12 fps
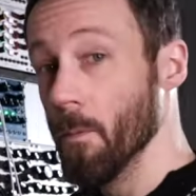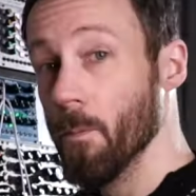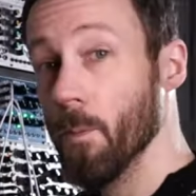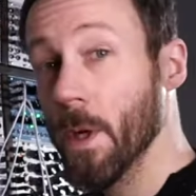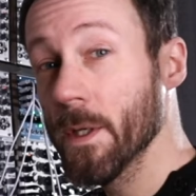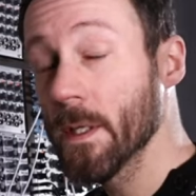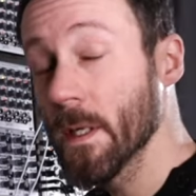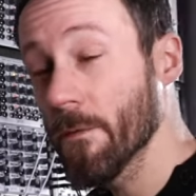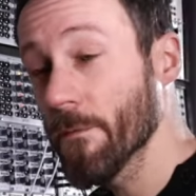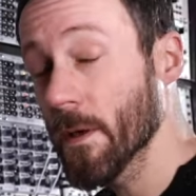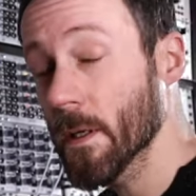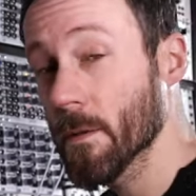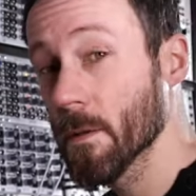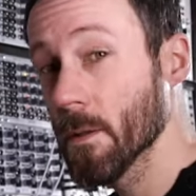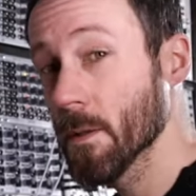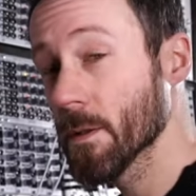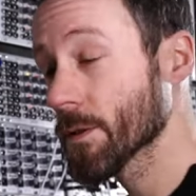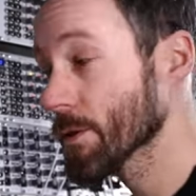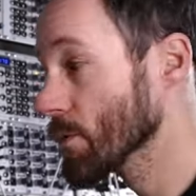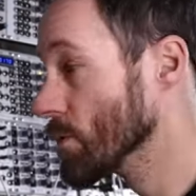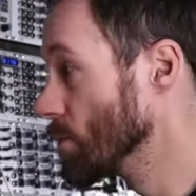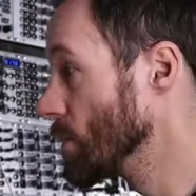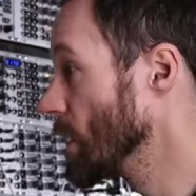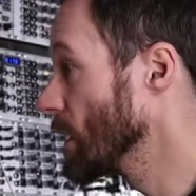but the effect is
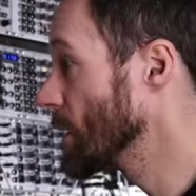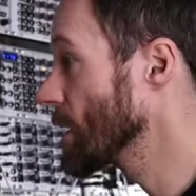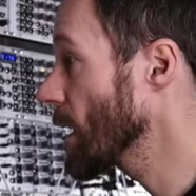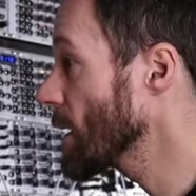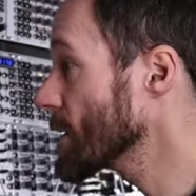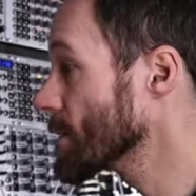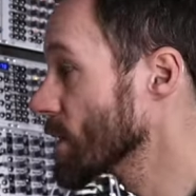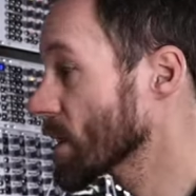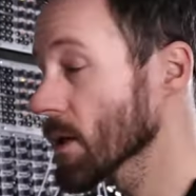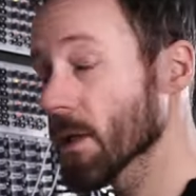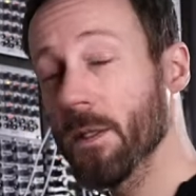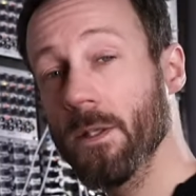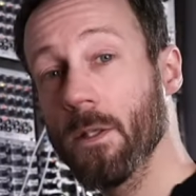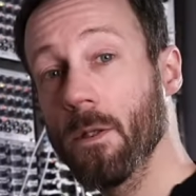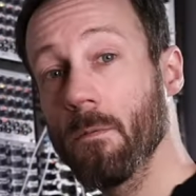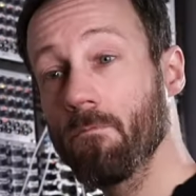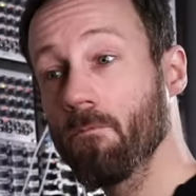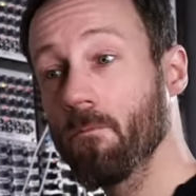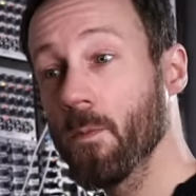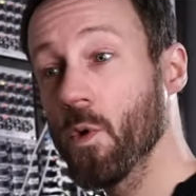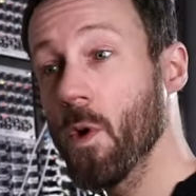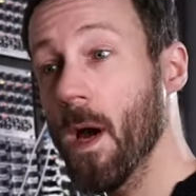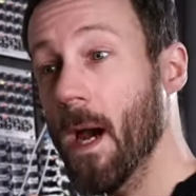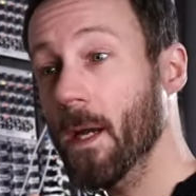really nice because
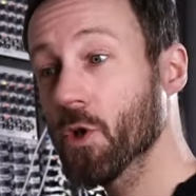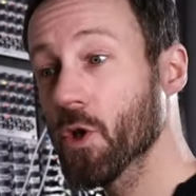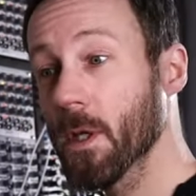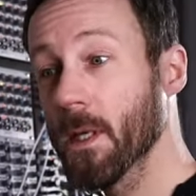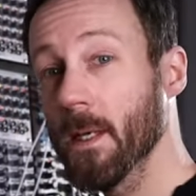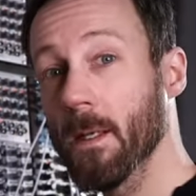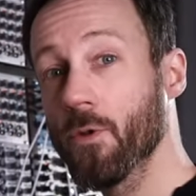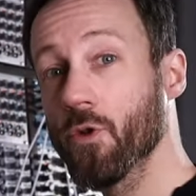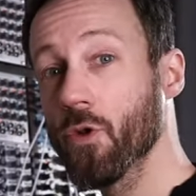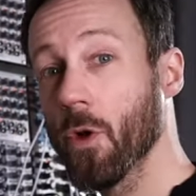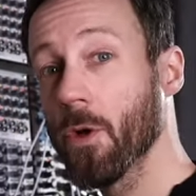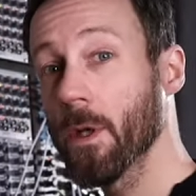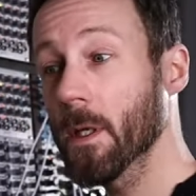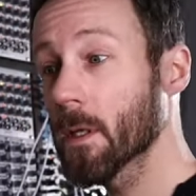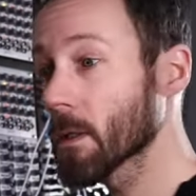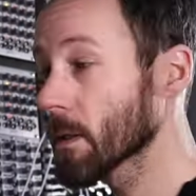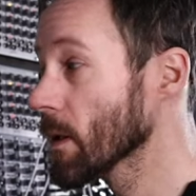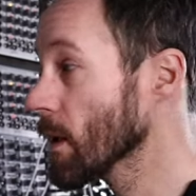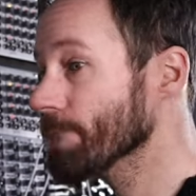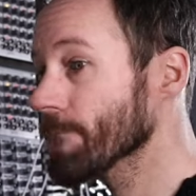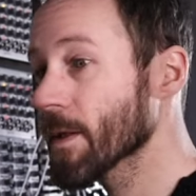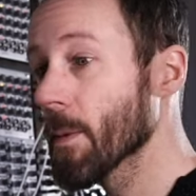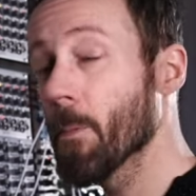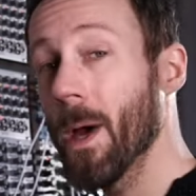you're actually turning
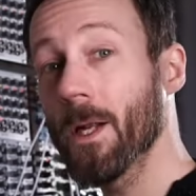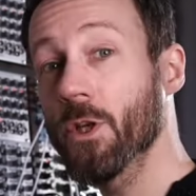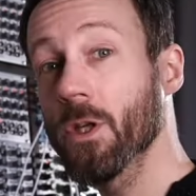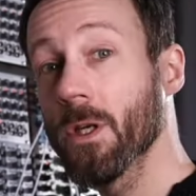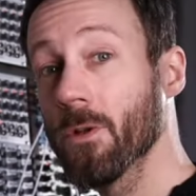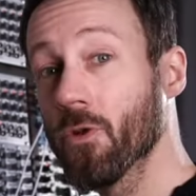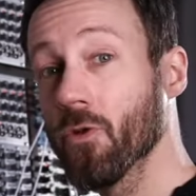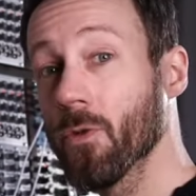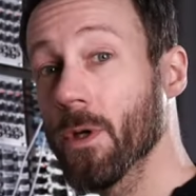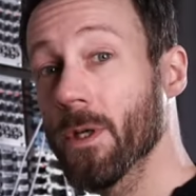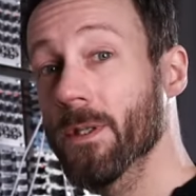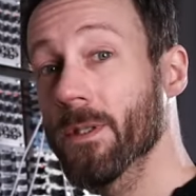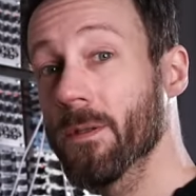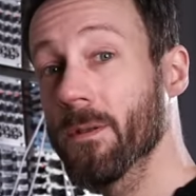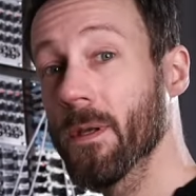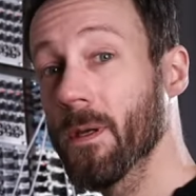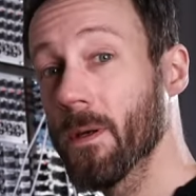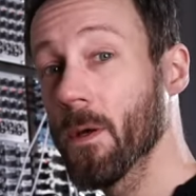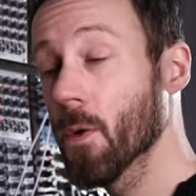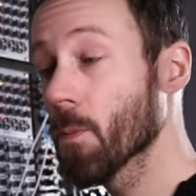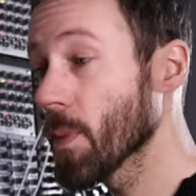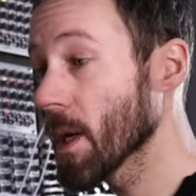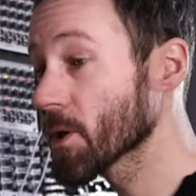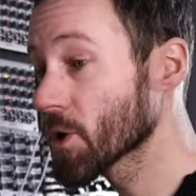the patch into a stereo
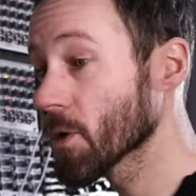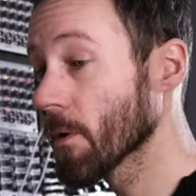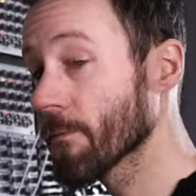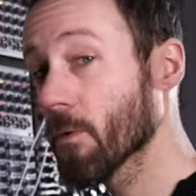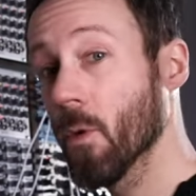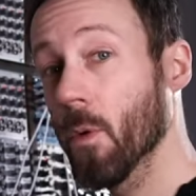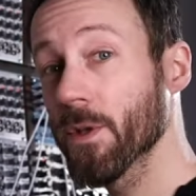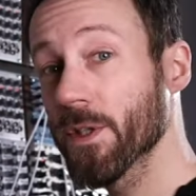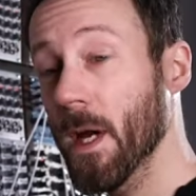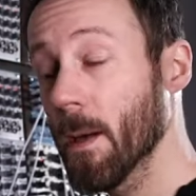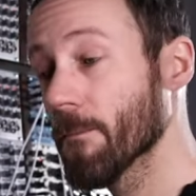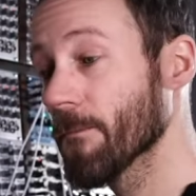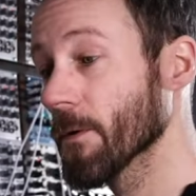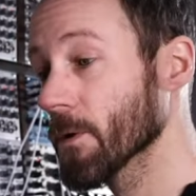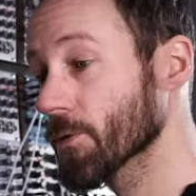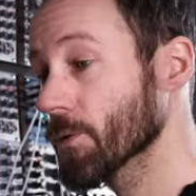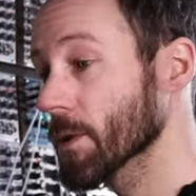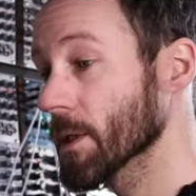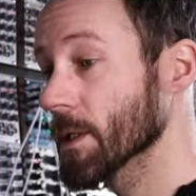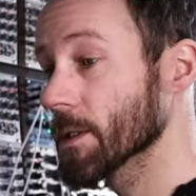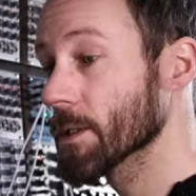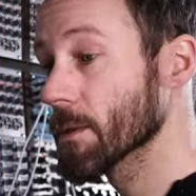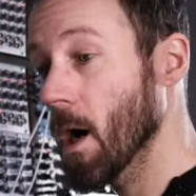patch. Of course, I'm filtering it